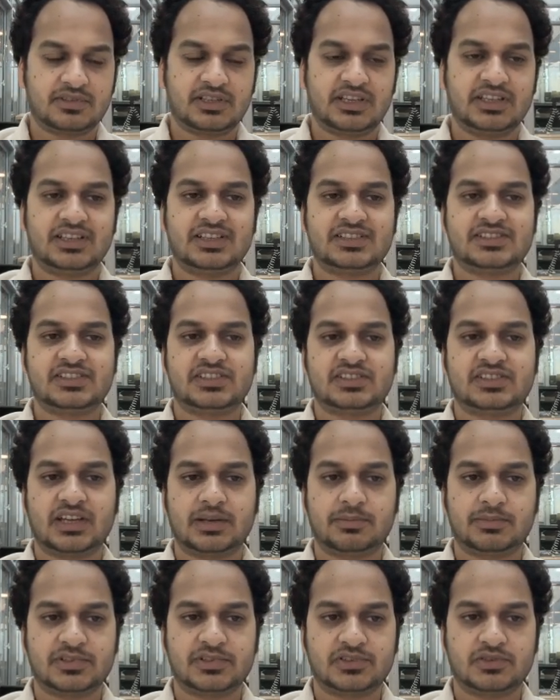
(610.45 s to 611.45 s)
like let's say
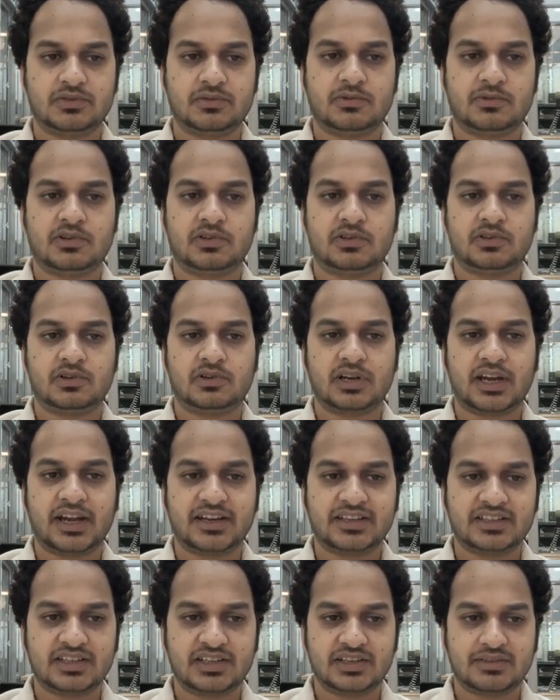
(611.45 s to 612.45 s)
Cypress you want, or
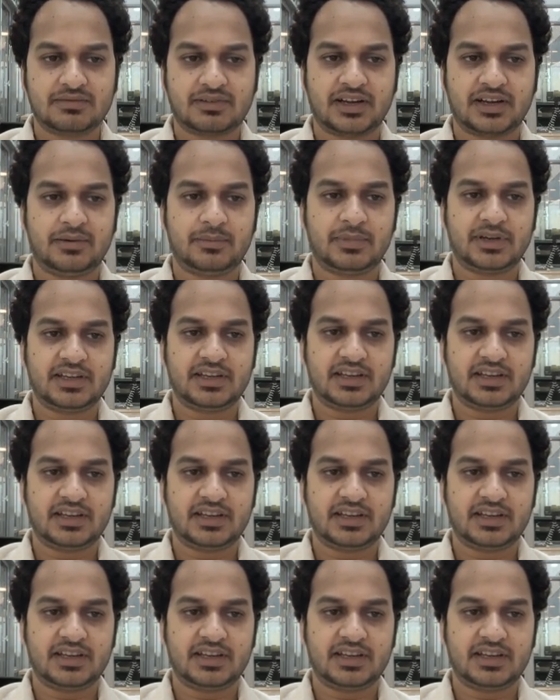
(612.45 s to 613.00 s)
@find by,